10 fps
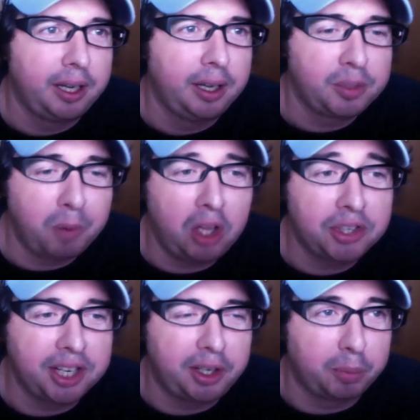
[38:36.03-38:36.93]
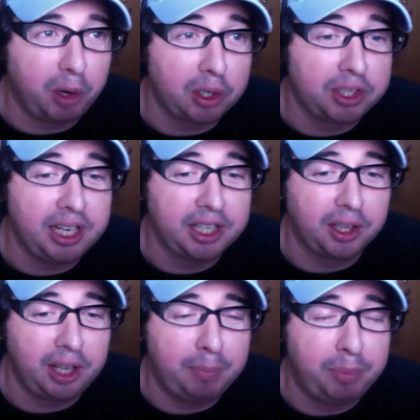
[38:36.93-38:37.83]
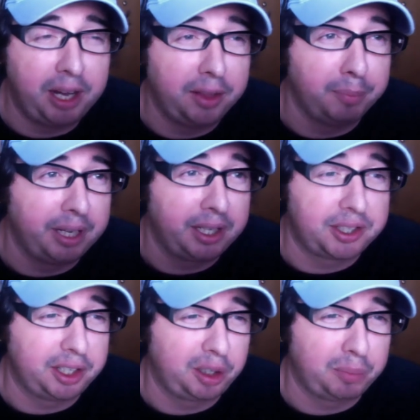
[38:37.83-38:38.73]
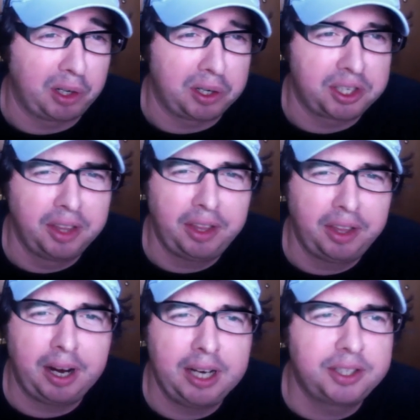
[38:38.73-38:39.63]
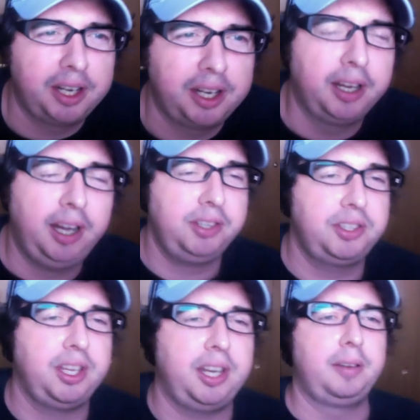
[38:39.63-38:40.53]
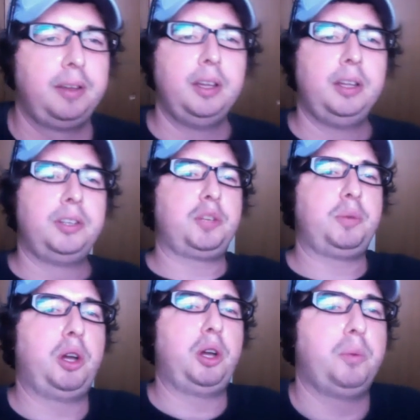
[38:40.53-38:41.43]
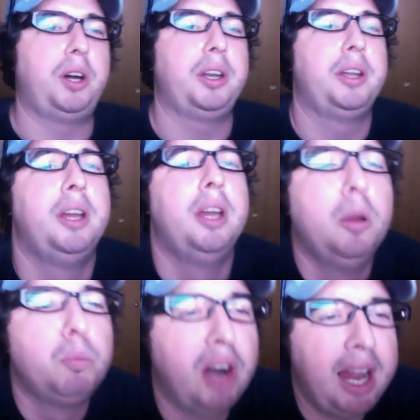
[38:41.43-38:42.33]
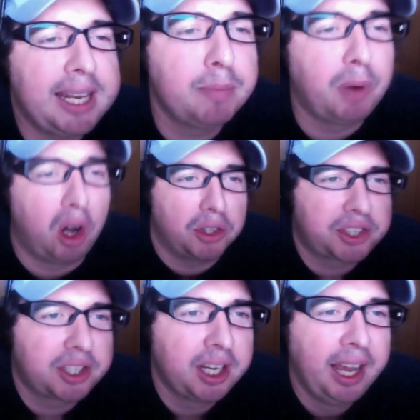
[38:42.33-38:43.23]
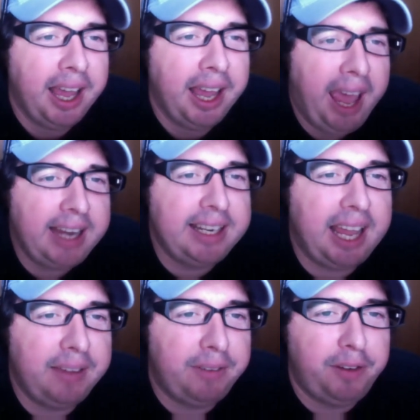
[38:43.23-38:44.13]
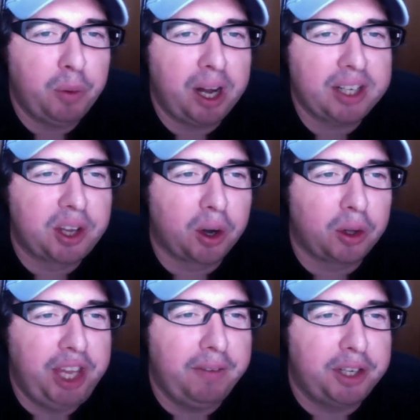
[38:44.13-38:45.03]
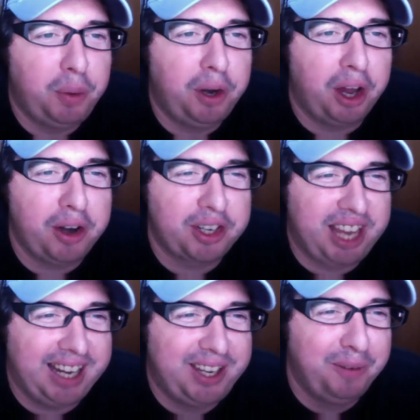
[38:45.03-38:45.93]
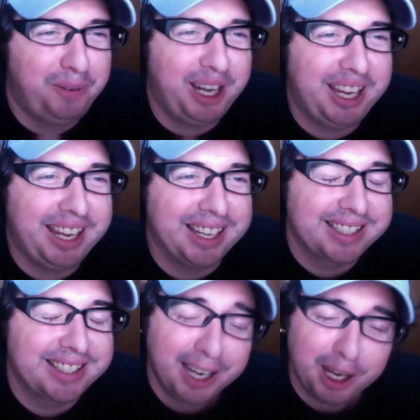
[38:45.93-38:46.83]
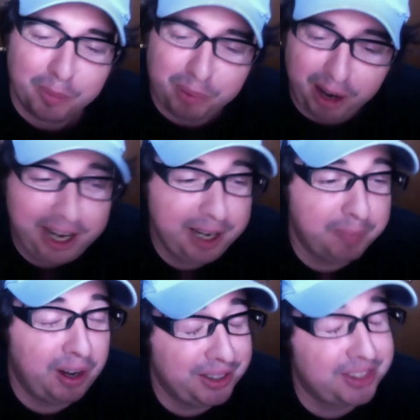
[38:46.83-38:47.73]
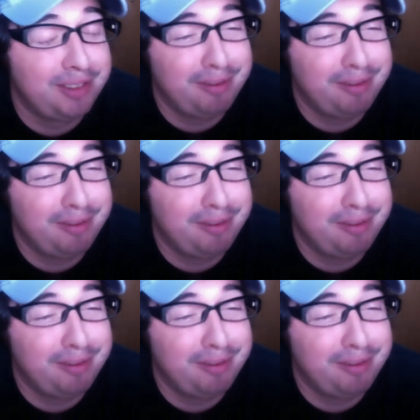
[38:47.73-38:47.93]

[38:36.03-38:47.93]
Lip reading: Small Snicker bars taste a lot better than big Snicker bars. There, I said it. Judge me all you want. Brandon Maltz. Hey, Dave, if you watch Total Divas, you would understand who Vinny is. Brandon Maltz?